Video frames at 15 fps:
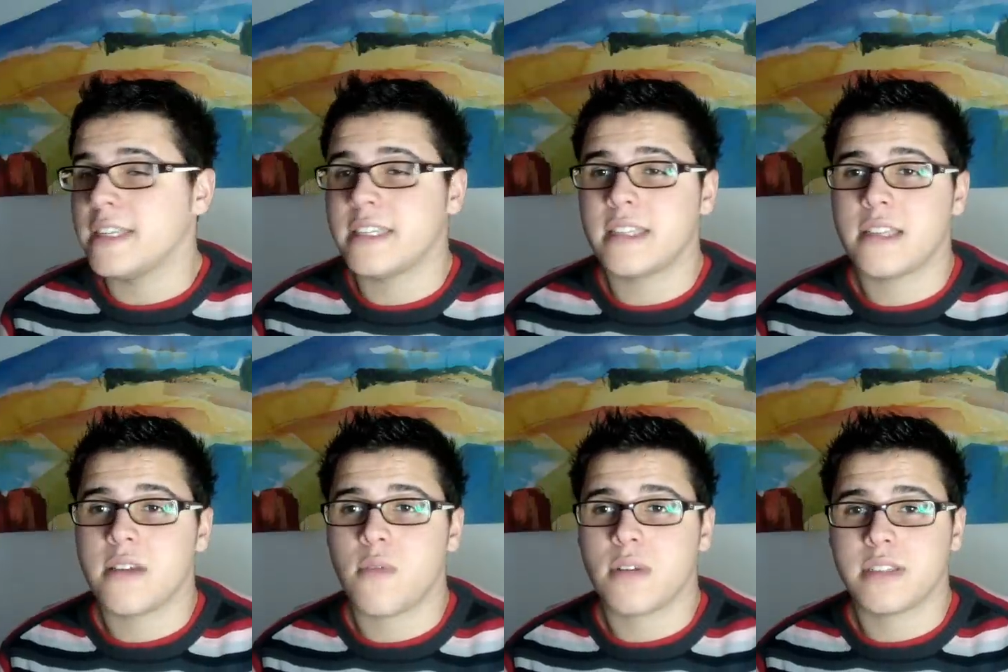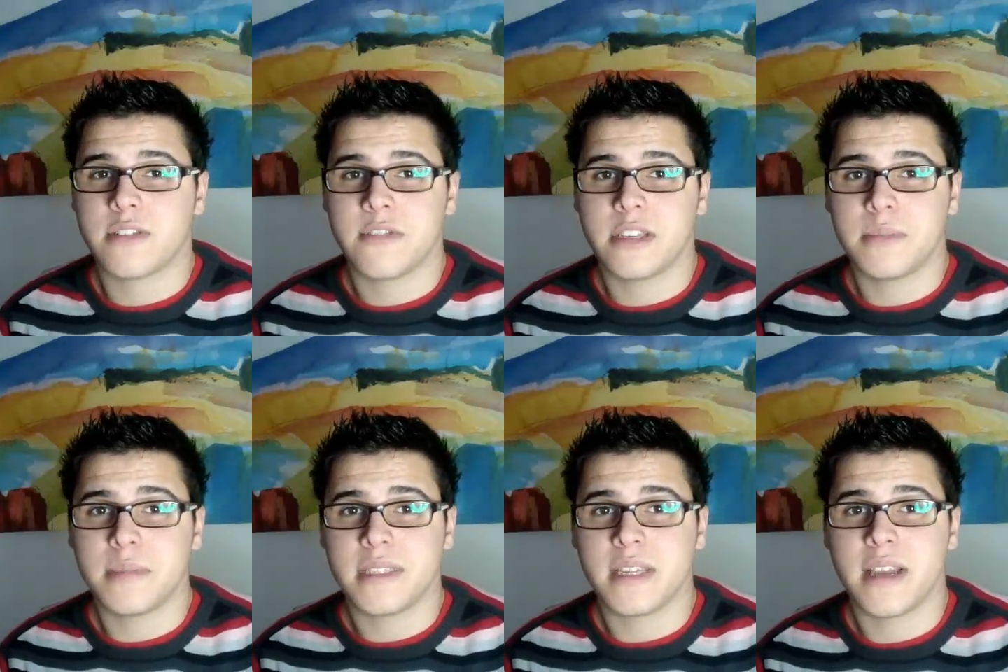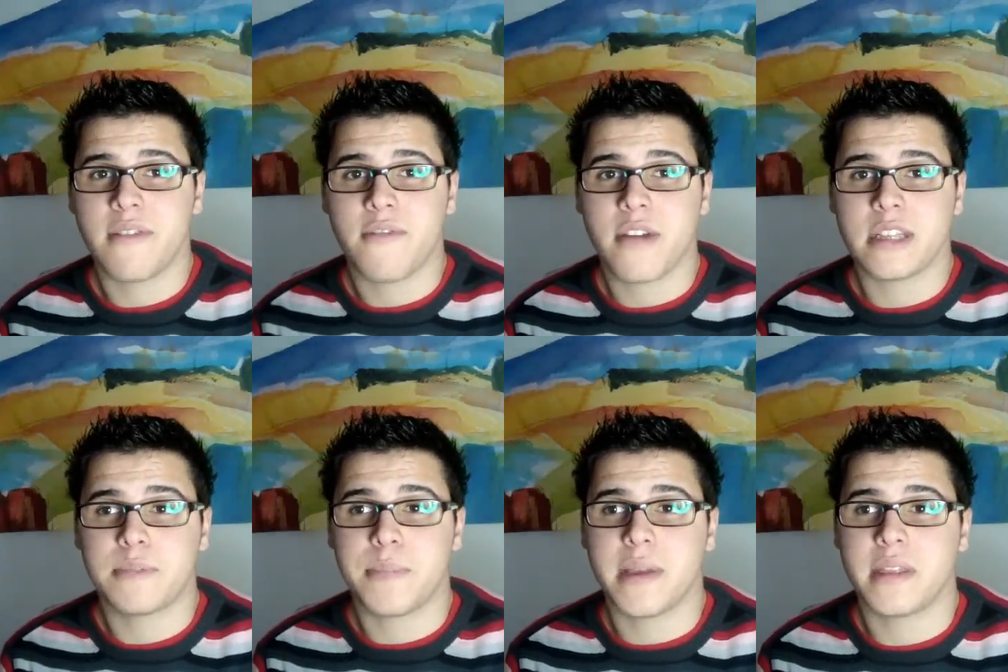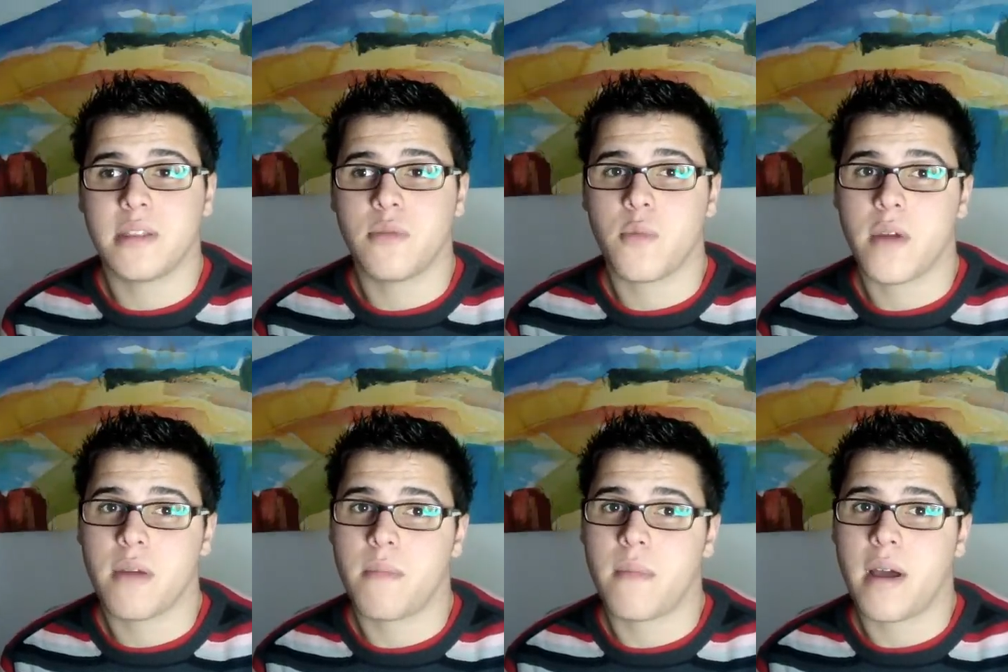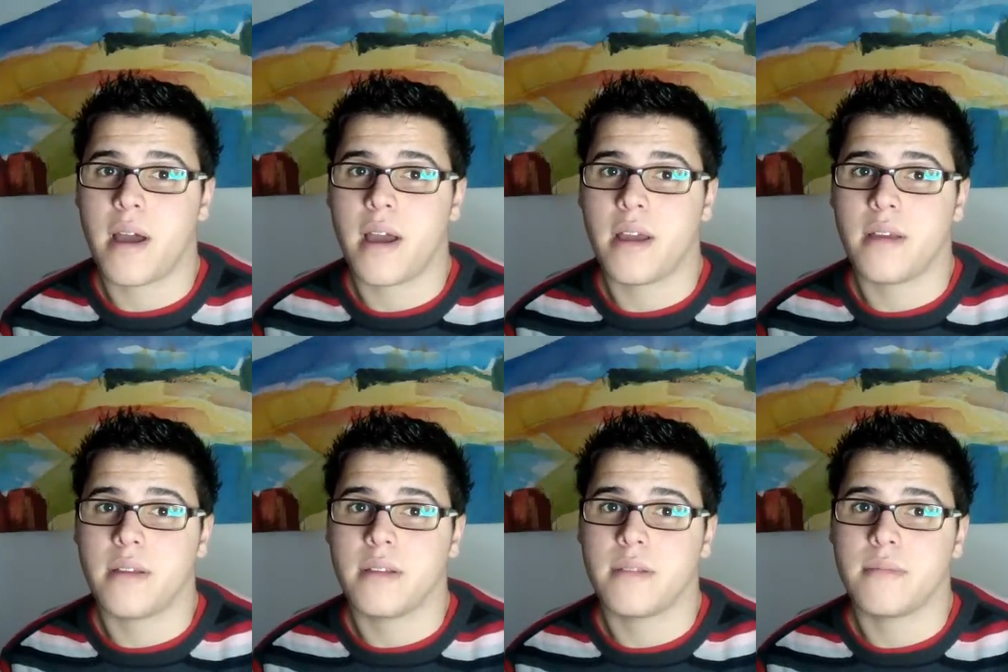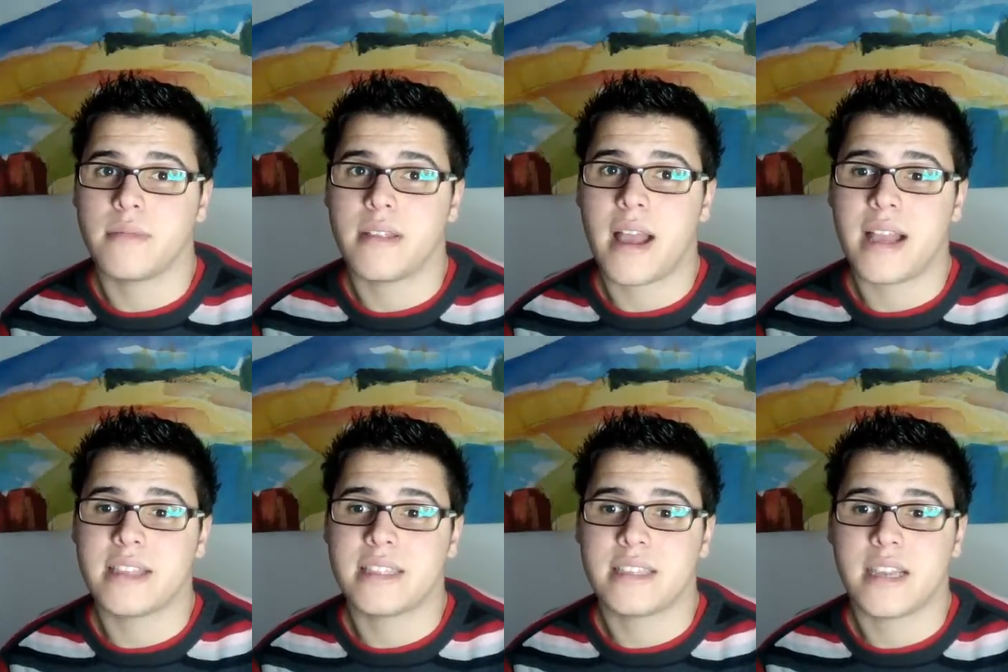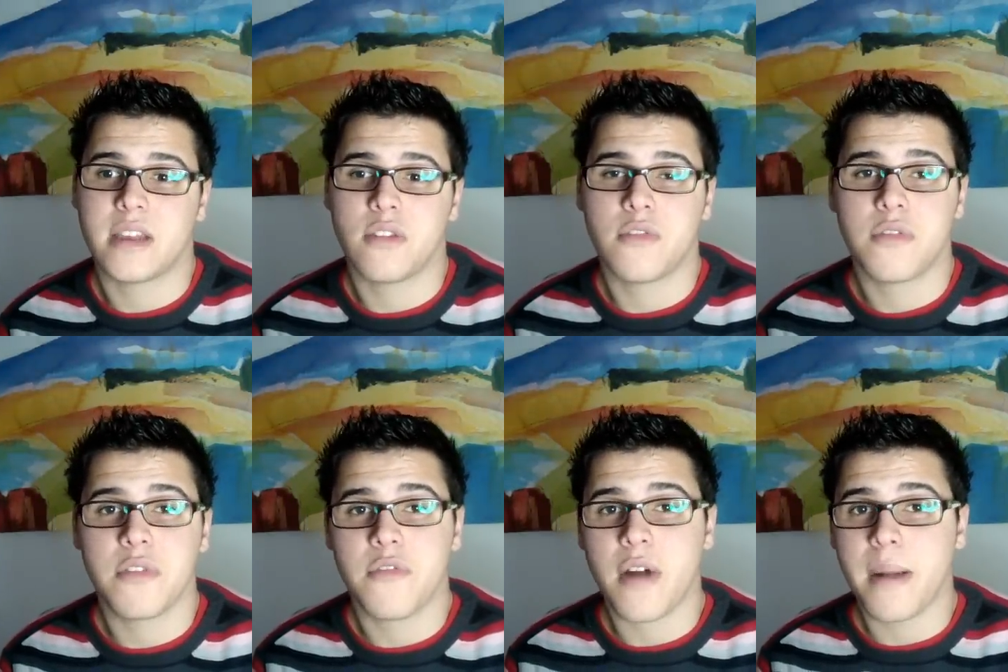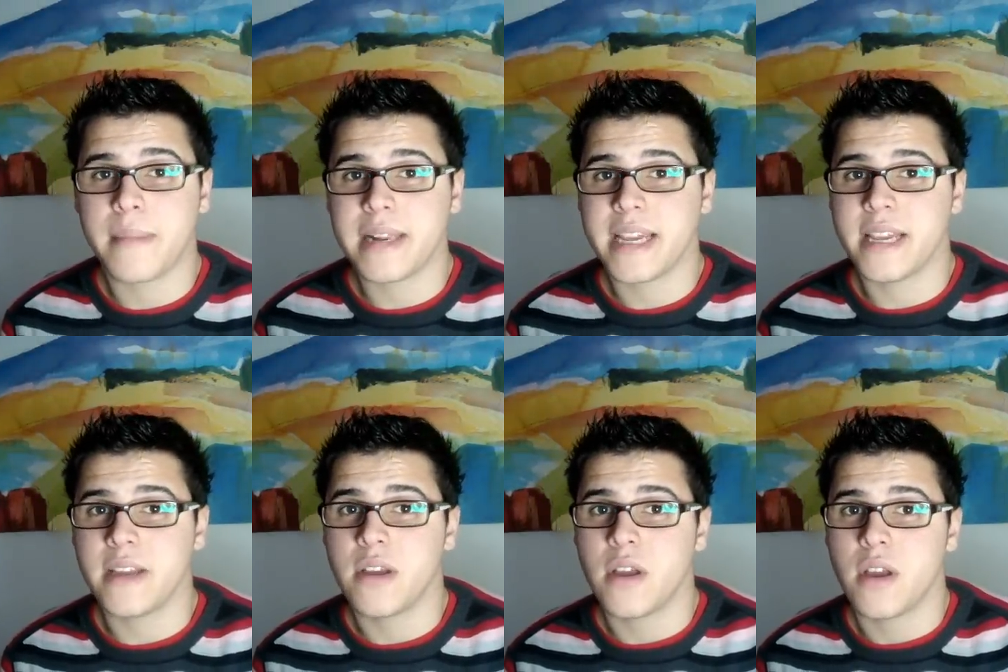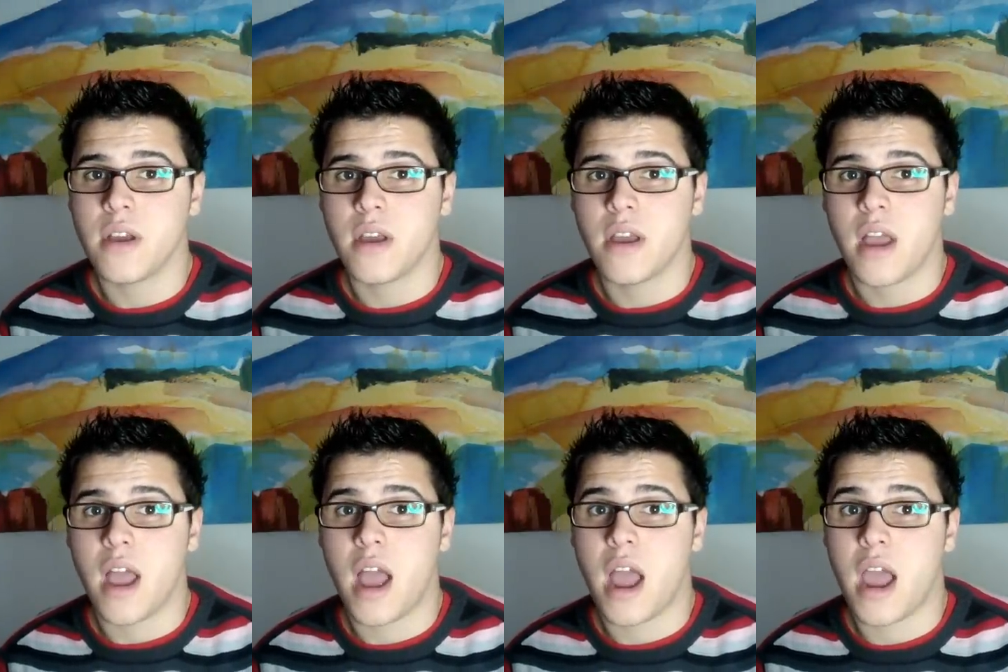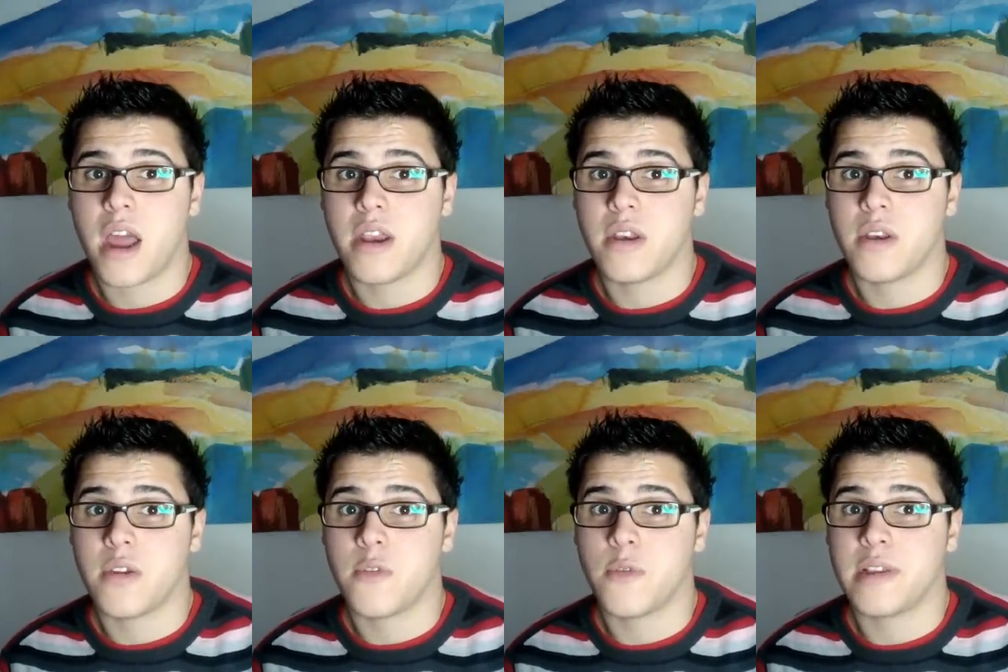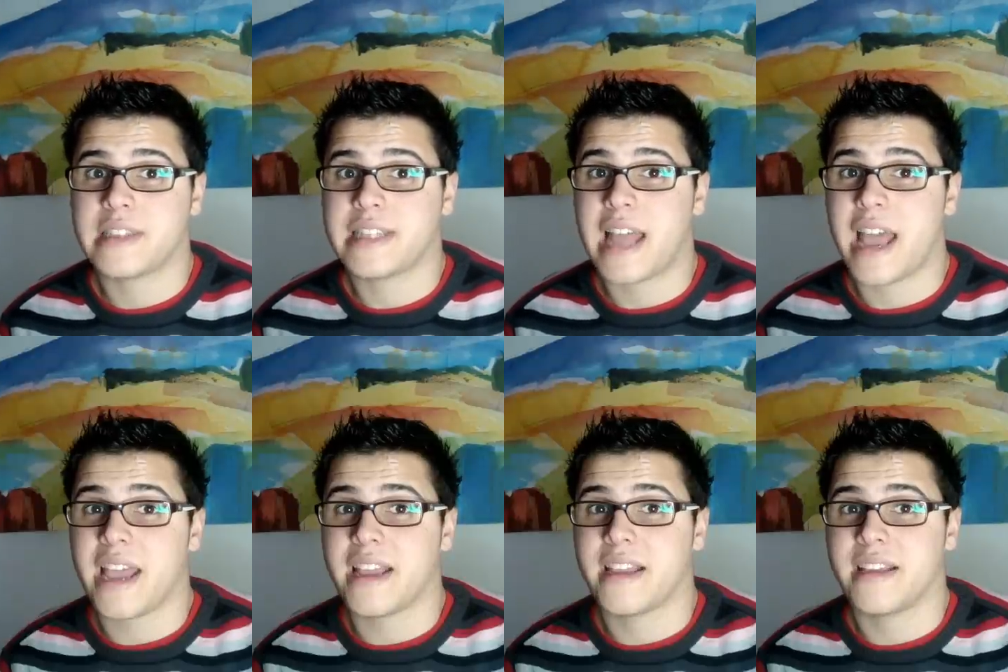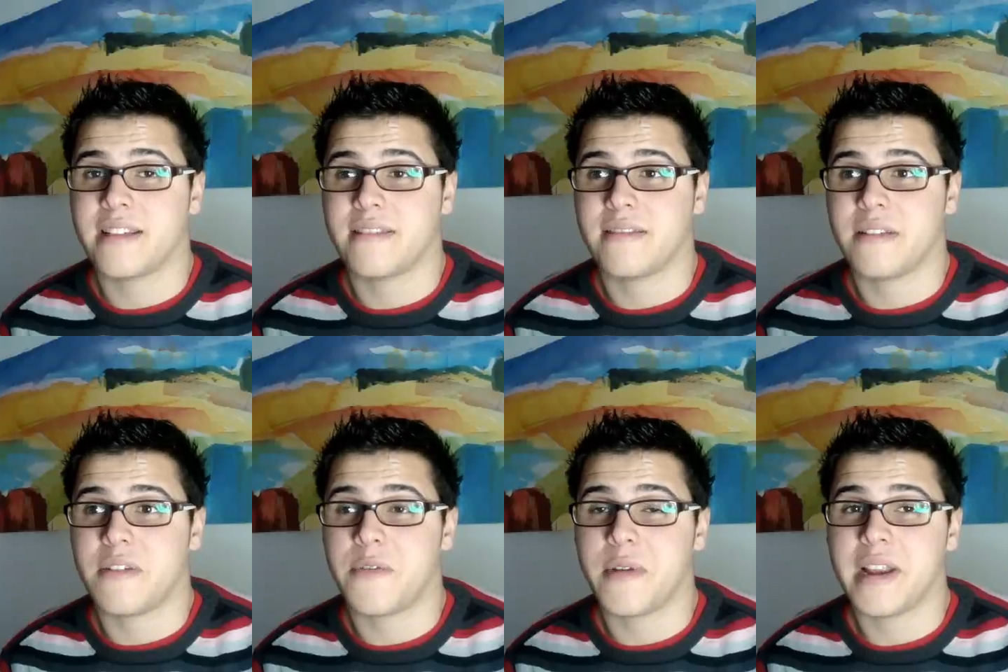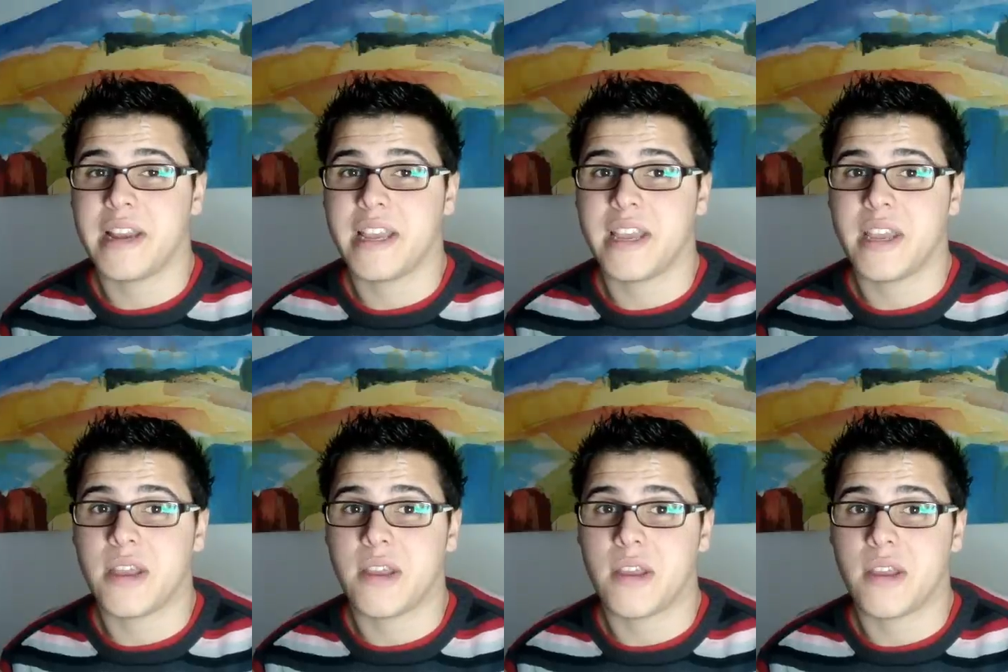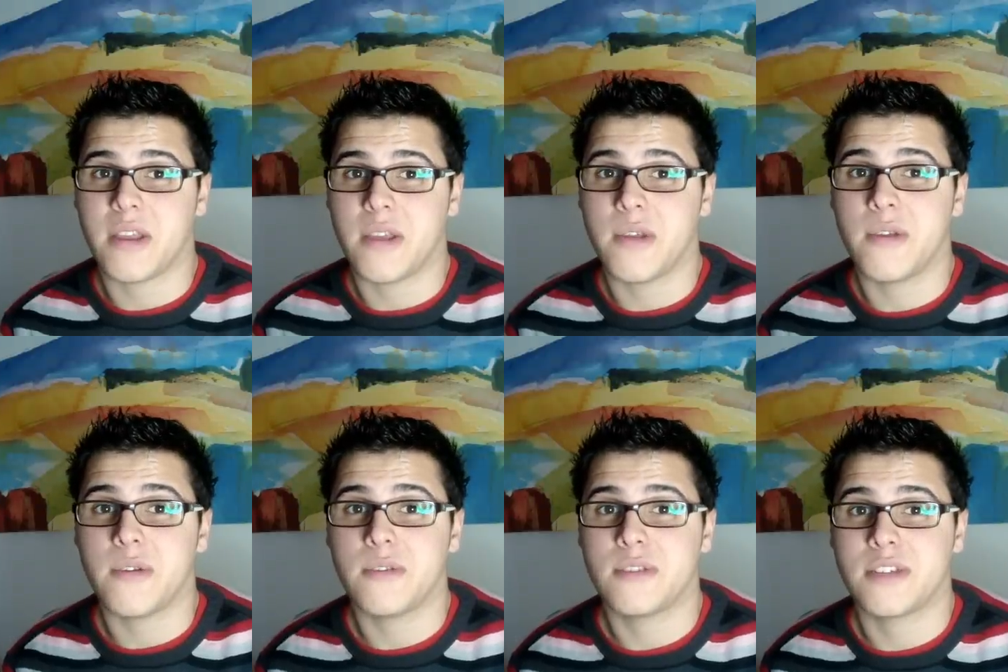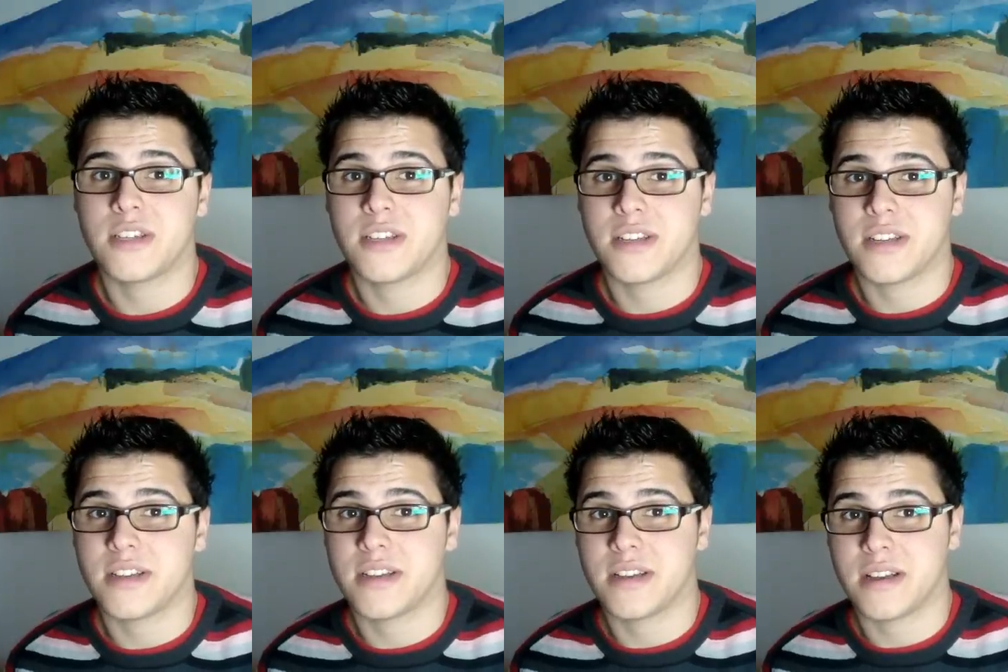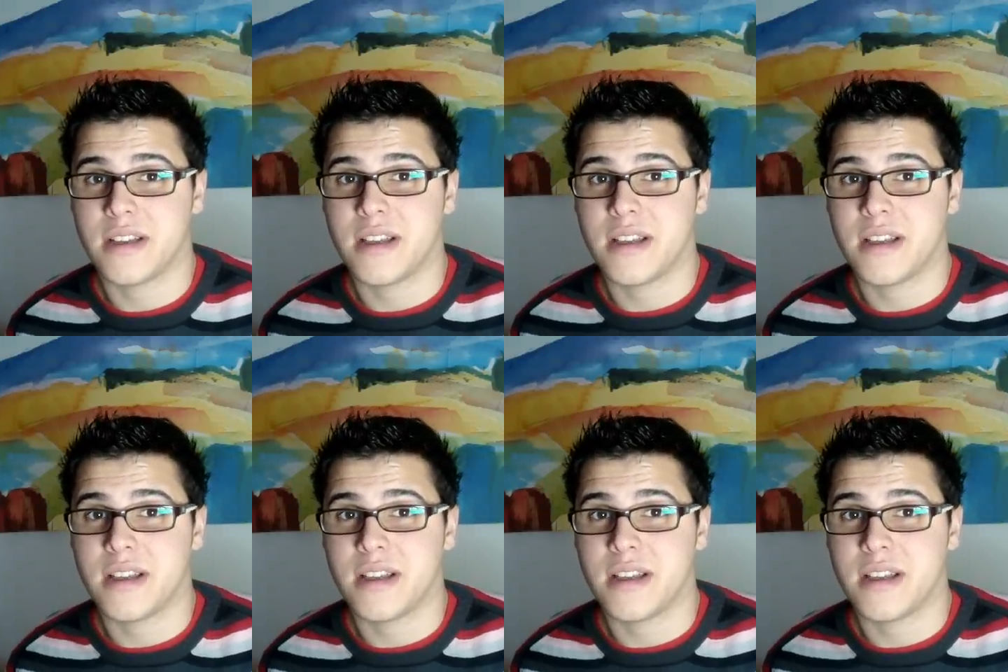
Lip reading: yesterday was Christmas Eve. I spent it with my dad's side of the family, and with like a really huge